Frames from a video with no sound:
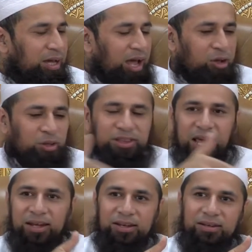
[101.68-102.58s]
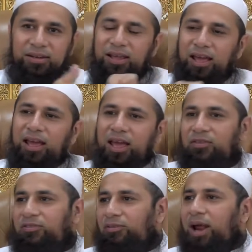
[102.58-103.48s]
I could then have
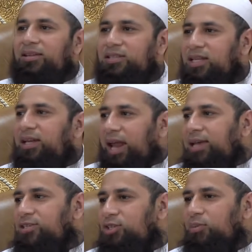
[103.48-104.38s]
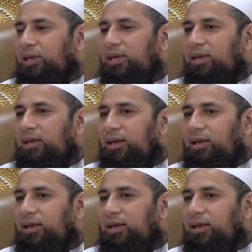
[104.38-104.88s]
a friend sit next to me,